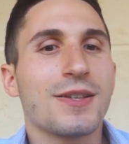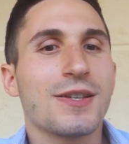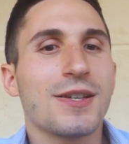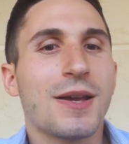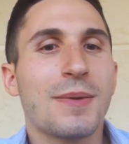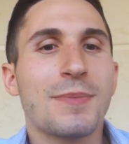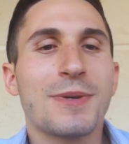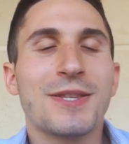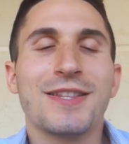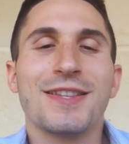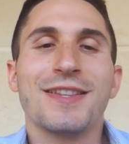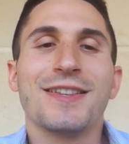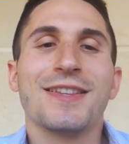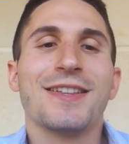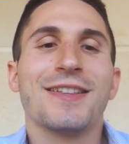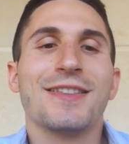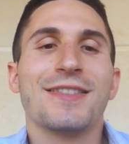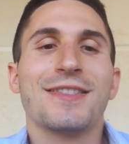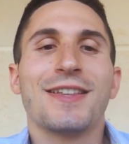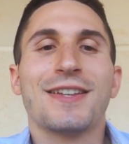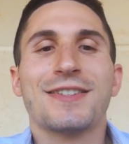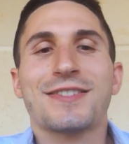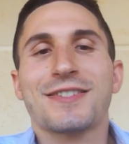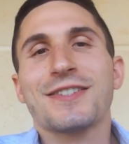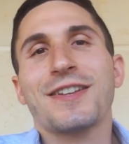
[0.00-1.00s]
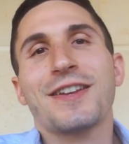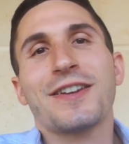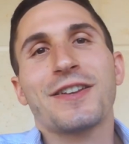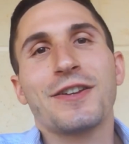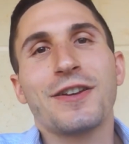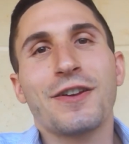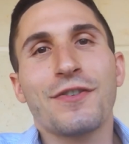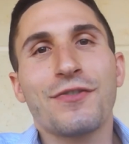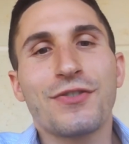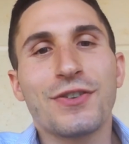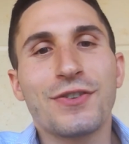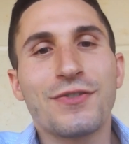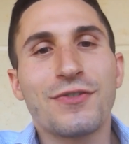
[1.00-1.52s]
I mean, that's not
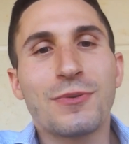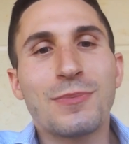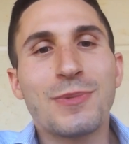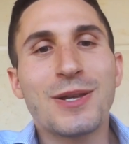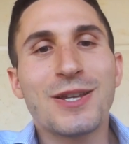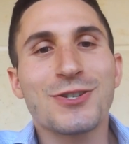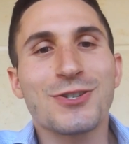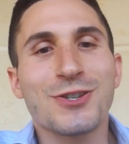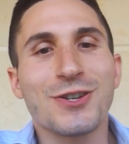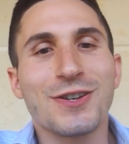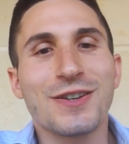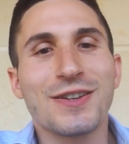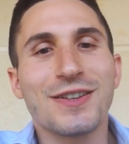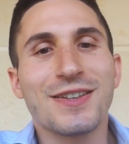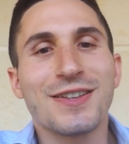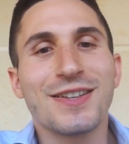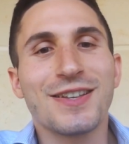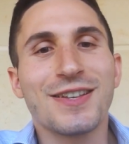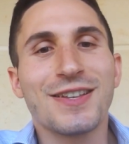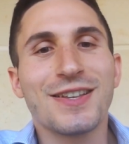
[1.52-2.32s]
enough information.